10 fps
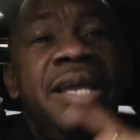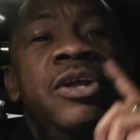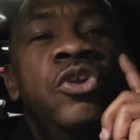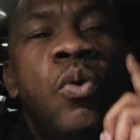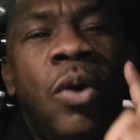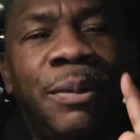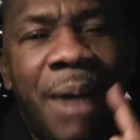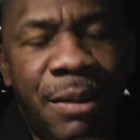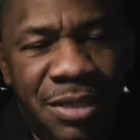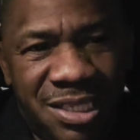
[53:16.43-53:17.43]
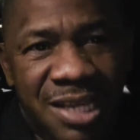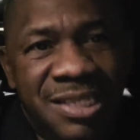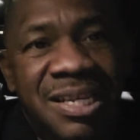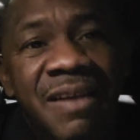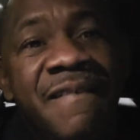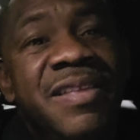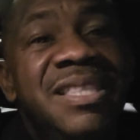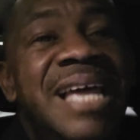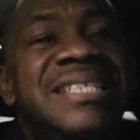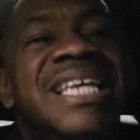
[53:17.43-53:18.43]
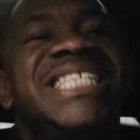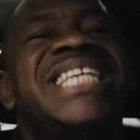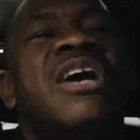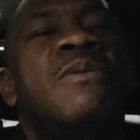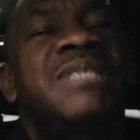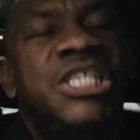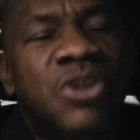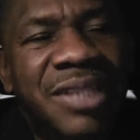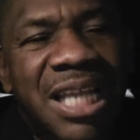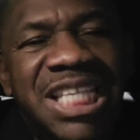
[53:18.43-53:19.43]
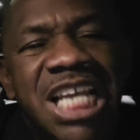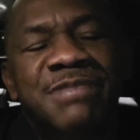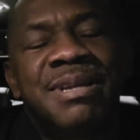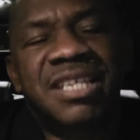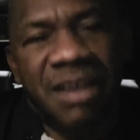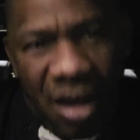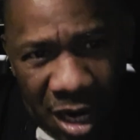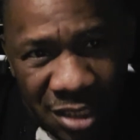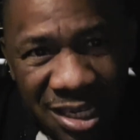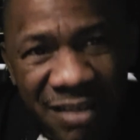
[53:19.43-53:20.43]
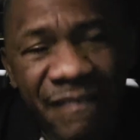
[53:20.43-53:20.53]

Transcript: You know what Bible says? There's a circumcision that takes place in our heart.